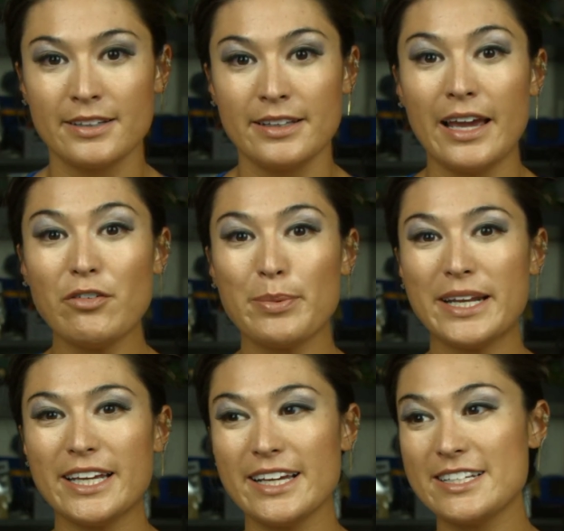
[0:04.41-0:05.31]
Hey
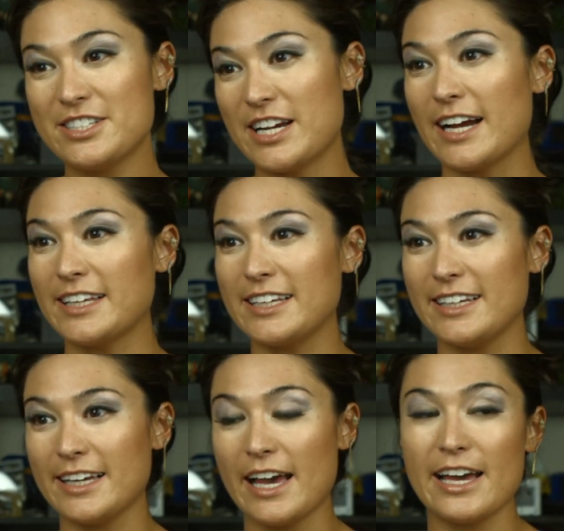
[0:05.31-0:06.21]
everybody, it's
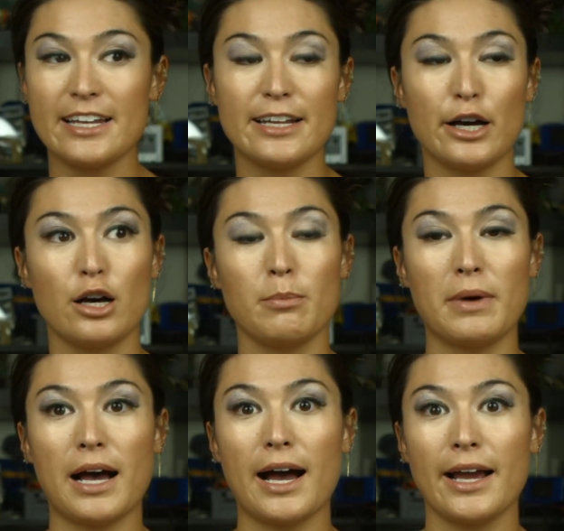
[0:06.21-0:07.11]
Jacki, and
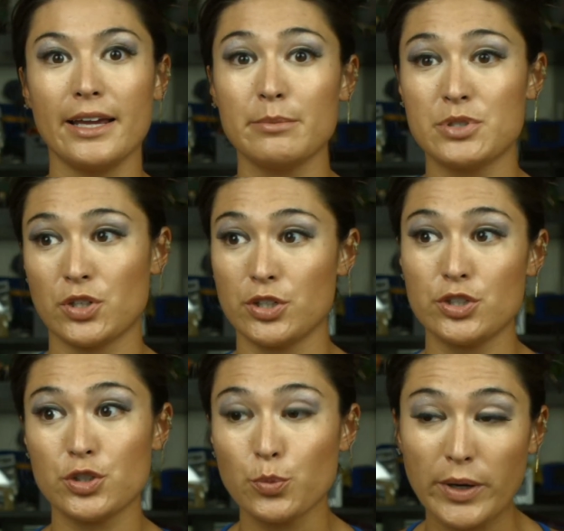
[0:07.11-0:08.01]
I am starting to
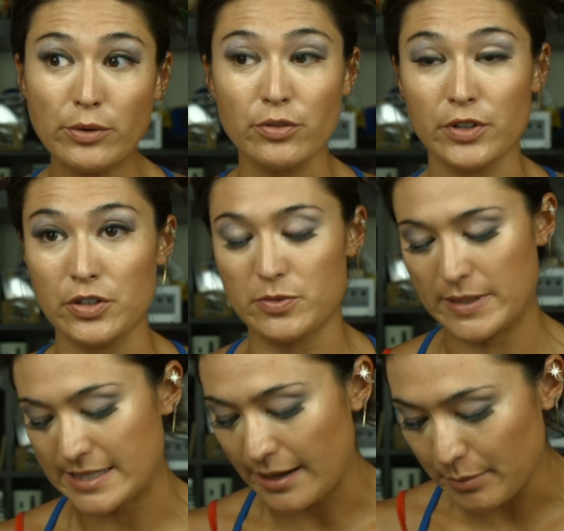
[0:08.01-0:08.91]
do wig reviews because
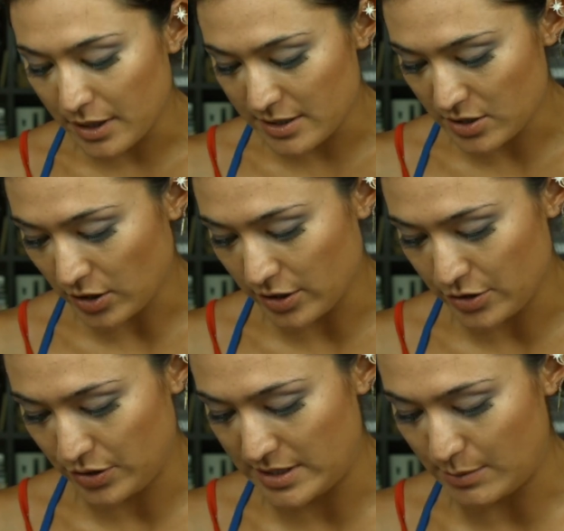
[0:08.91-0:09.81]
I'm going to start
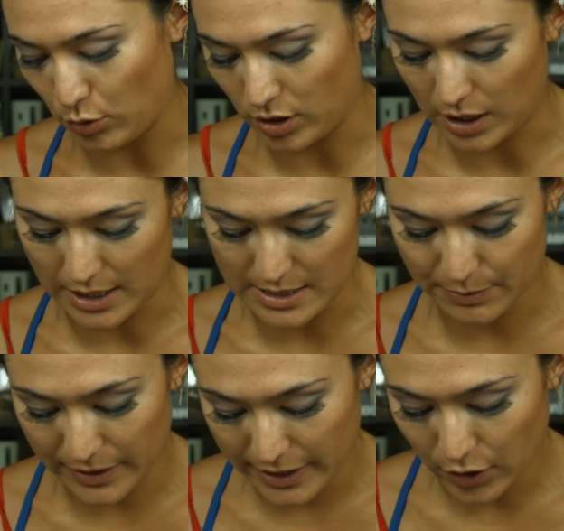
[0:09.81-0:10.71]
doing some more
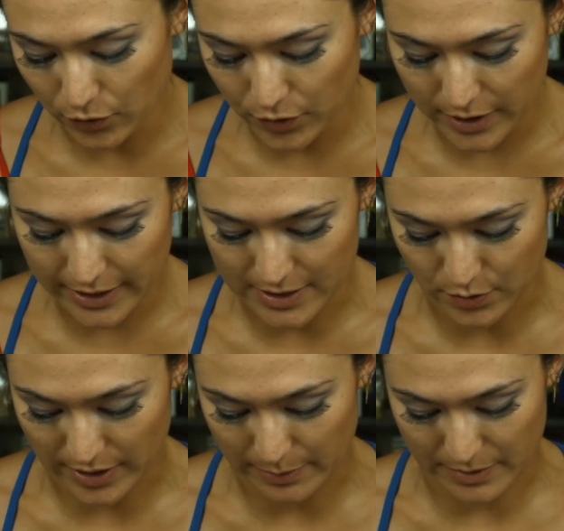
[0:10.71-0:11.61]
cosplay, hopefully. That's what I
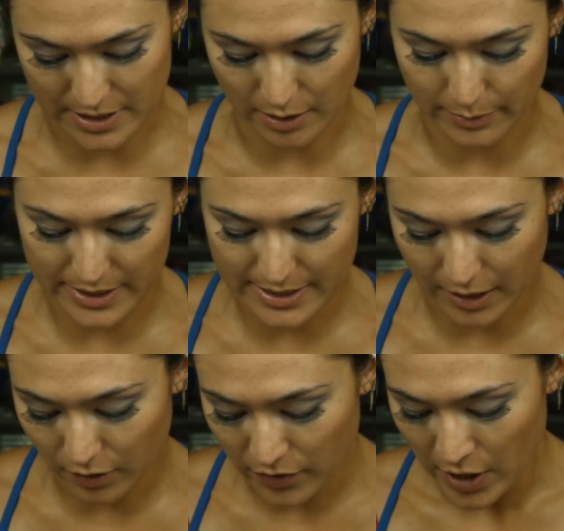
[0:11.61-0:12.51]
keep on telling myself.